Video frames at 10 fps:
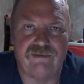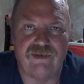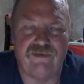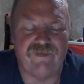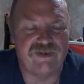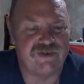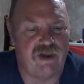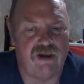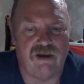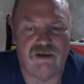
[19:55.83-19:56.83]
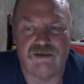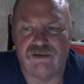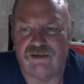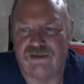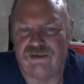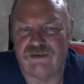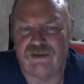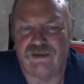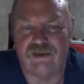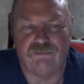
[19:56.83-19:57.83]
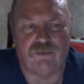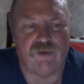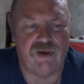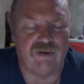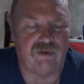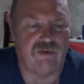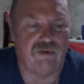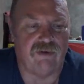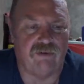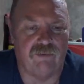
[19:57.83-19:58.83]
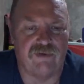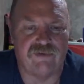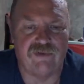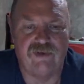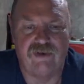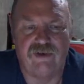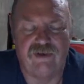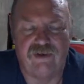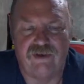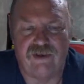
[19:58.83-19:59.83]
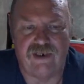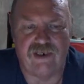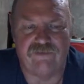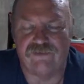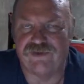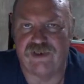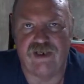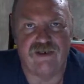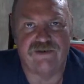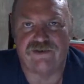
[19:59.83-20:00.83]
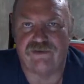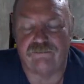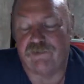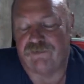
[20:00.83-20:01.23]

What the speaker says: if he saw a little boy or girl with, and their chinelas, their